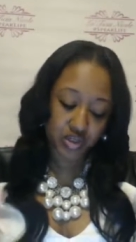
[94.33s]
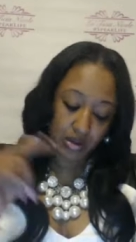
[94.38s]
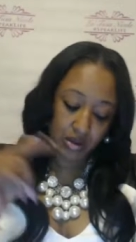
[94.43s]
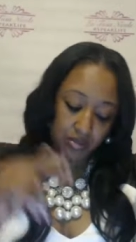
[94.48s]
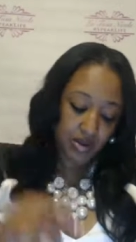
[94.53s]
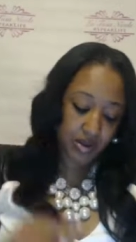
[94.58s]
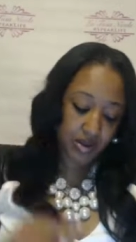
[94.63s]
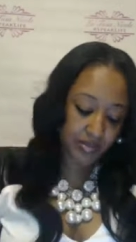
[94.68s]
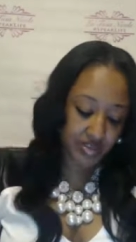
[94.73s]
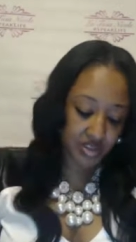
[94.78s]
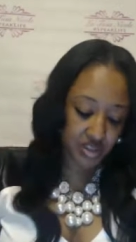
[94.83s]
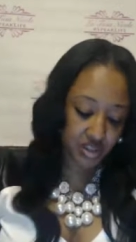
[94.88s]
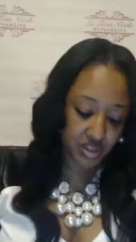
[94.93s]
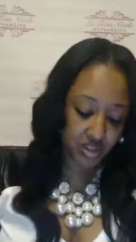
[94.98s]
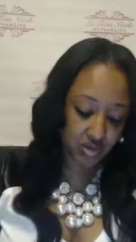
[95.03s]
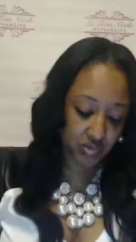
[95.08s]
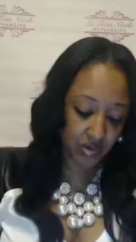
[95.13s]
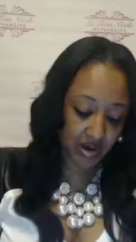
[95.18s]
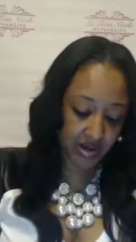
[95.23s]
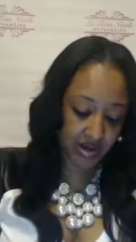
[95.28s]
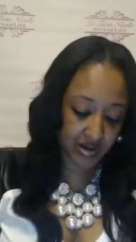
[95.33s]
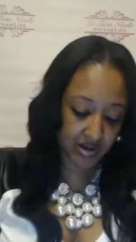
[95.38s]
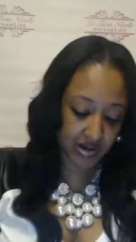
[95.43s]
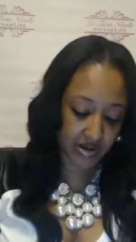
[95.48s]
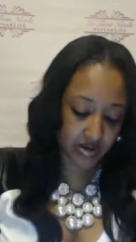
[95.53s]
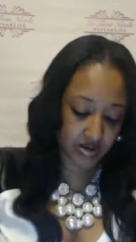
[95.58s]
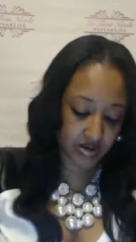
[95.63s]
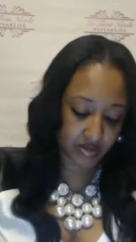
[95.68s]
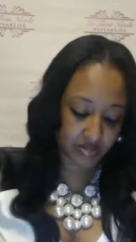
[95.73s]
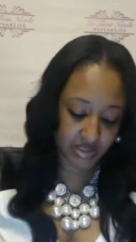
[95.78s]
So I'm coming to you right
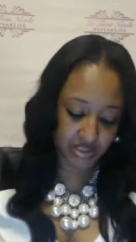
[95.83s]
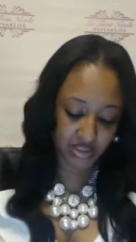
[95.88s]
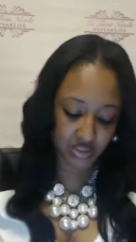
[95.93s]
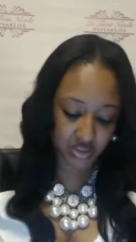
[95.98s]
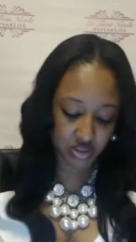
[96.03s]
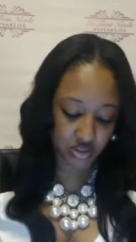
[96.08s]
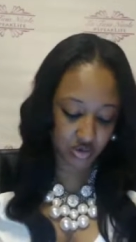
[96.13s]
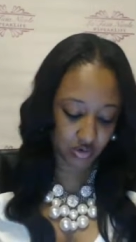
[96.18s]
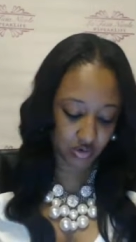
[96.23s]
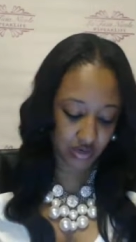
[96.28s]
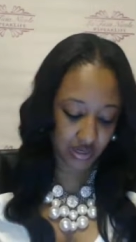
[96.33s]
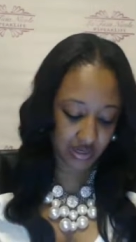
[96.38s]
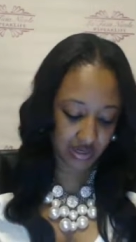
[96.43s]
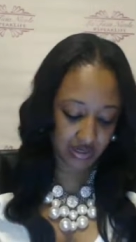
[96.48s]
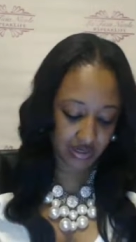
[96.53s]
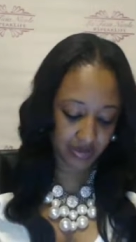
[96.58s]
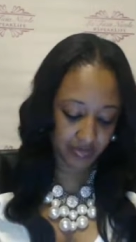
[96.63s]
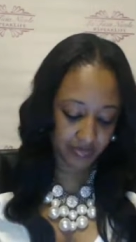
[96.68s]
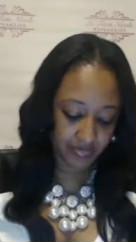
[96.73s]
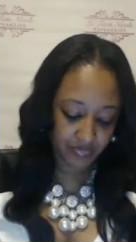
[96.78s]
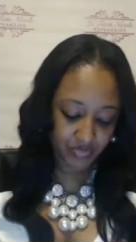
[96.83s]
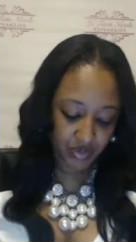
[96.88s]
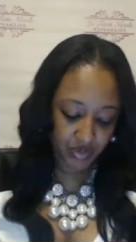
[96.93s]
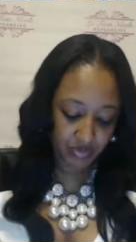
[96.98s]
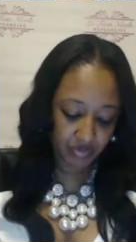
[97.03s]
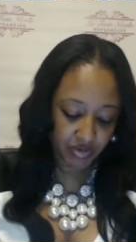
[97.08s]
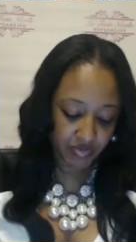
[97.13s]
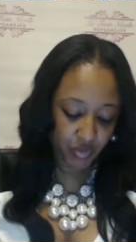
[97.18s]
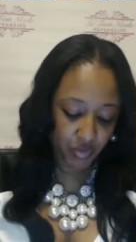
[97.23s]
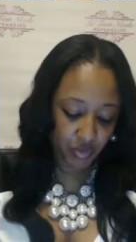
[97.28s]
now. Let me just go ahead and
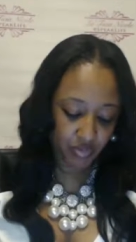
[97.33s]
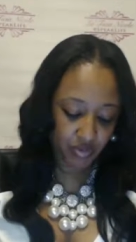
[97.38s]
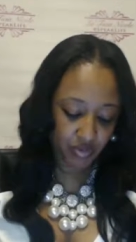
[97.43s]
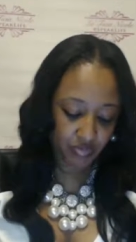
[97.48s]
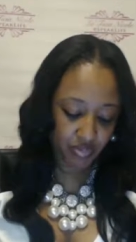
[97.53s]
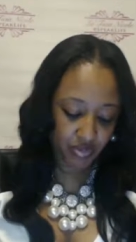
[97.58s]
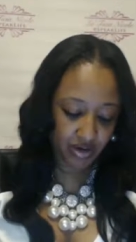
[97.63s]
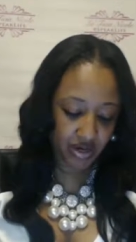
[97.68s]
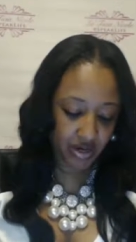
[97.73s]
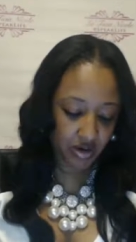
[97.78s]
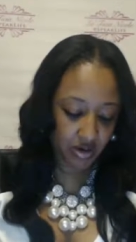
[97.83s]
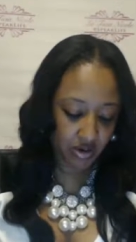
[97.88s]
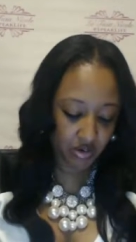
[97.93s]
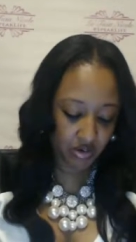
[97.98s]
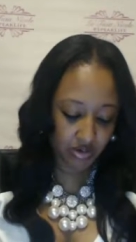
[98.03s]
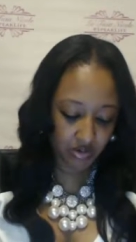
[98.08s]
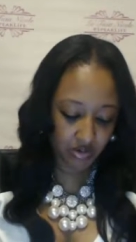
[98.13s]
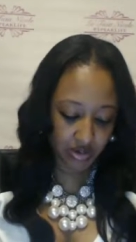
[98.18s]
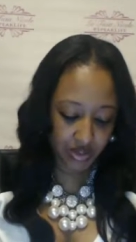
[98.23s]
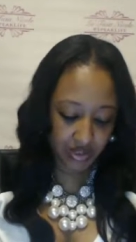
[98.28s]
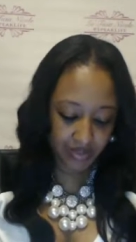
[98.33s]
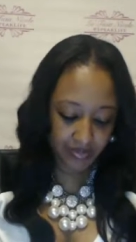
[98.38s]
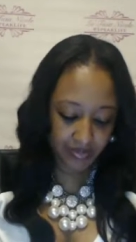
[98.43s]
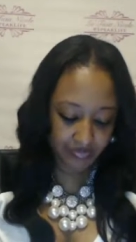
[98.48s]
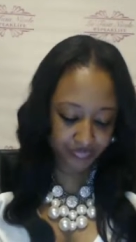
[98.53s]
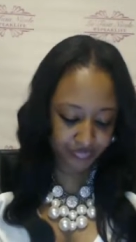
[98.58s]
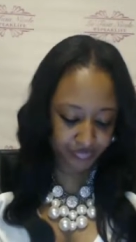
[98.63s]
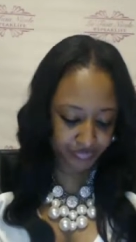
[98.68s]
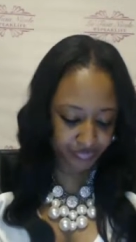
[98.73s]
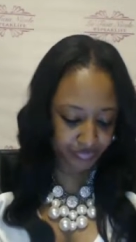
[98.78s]
before we bring her on,
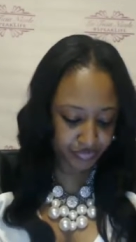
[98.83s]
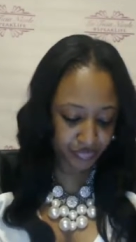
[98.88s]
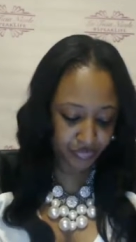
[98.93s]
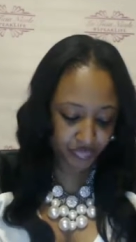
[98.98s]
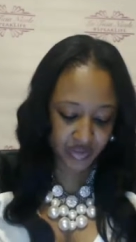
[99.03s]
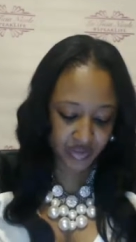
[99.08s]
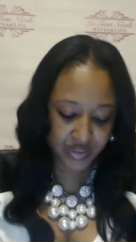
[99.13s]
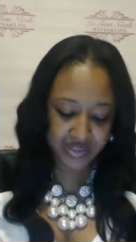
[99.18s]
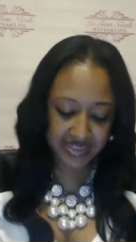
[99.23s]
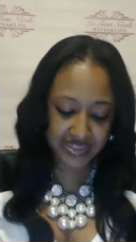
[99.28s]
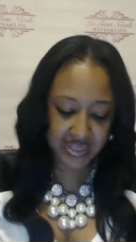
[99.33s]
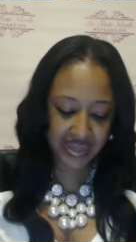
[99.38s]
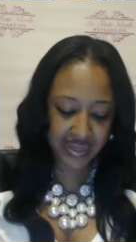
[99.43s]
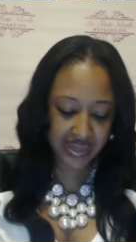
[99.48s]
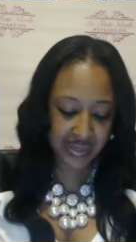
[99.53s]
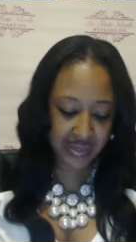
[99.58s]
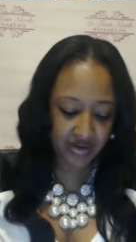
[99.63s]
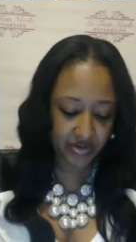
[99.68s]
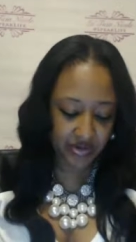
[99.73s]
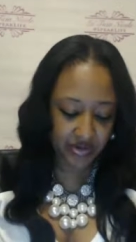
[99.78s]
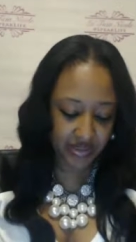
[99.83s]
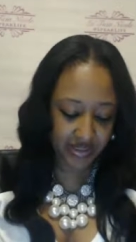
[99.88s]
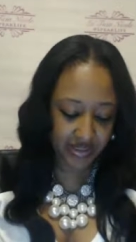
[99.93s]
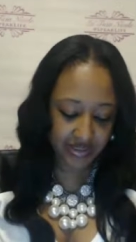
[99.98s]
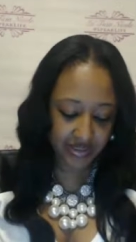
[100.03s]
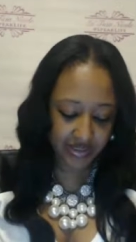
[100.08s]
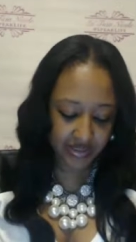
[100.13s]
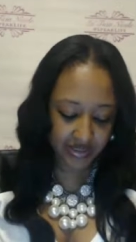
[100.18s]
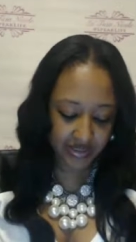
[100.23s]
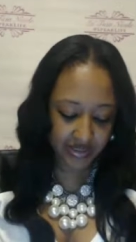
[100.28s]
because I don't need
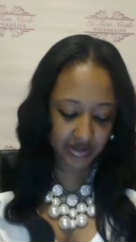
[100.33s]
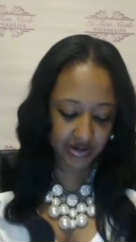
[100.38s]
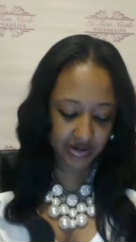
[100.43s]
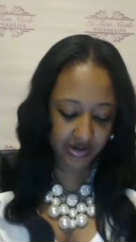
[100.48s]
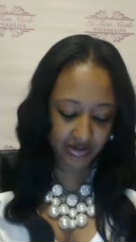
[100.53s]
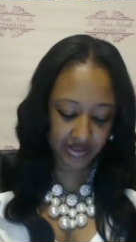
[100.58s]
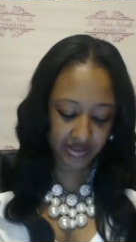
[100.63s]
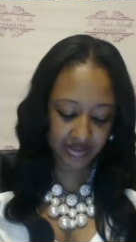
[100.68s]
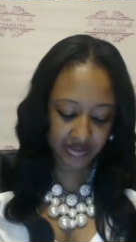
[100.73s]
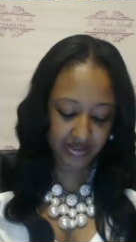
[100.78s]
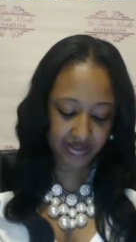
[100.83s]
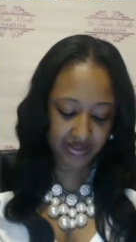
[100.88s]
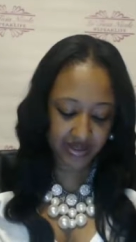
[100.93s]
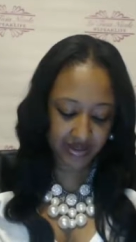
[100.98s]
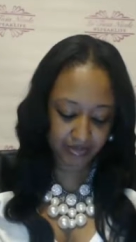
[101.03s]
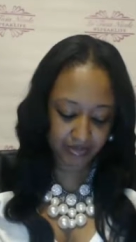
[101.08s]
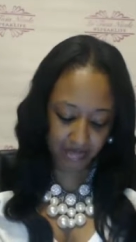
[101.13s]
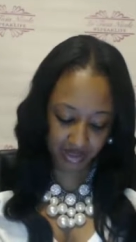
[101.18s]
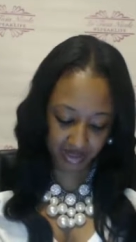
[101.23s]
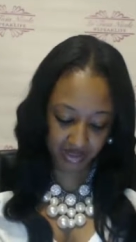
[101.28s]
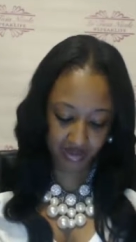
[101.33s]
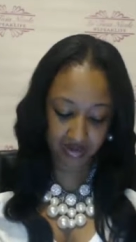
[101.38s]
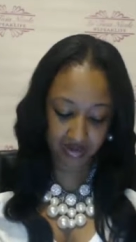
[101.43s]
none of y'all yelling at me,